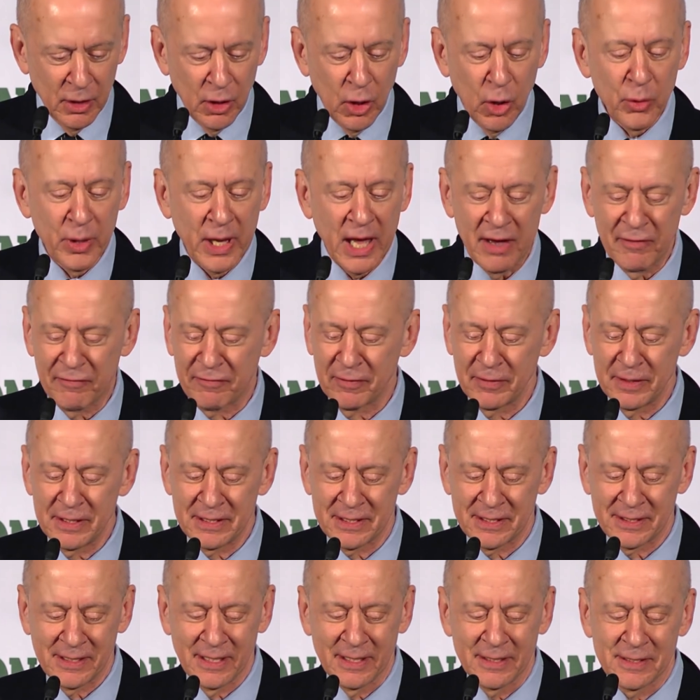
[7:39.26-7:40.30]
Okay, for
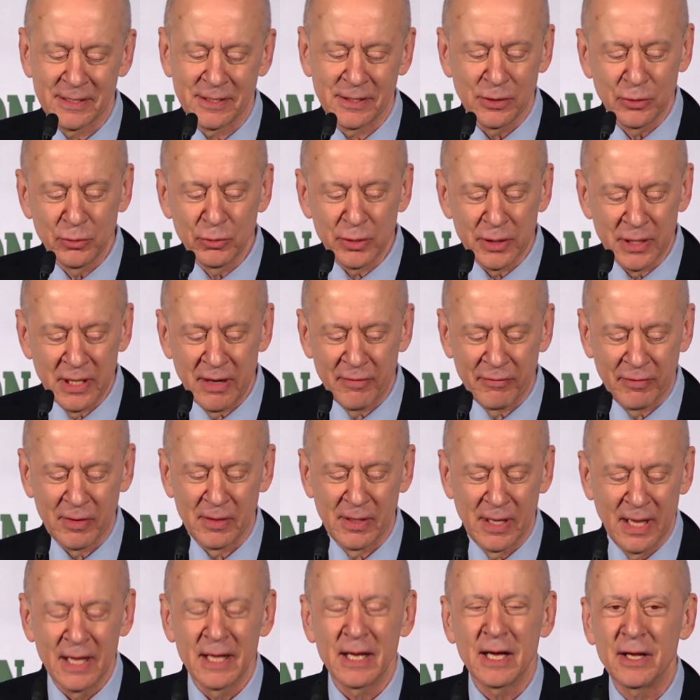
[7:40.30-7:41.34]
instance, you would
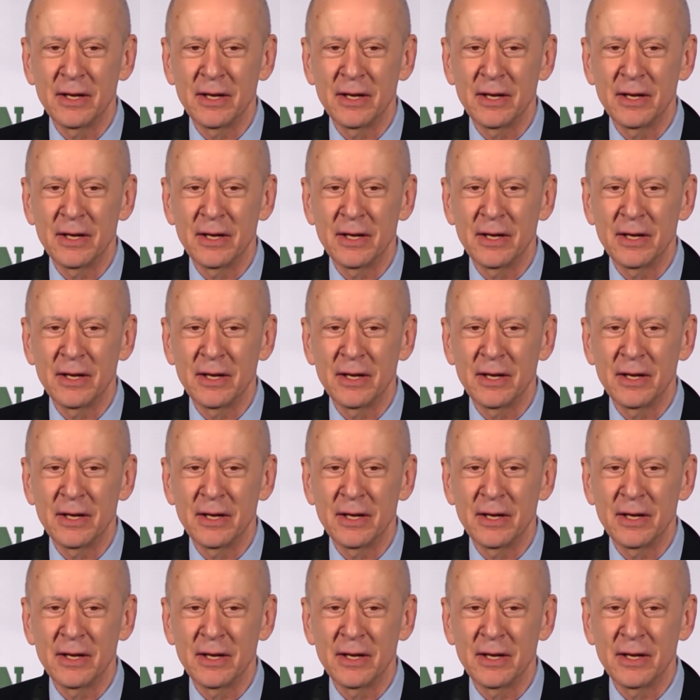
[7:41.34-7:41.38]
never,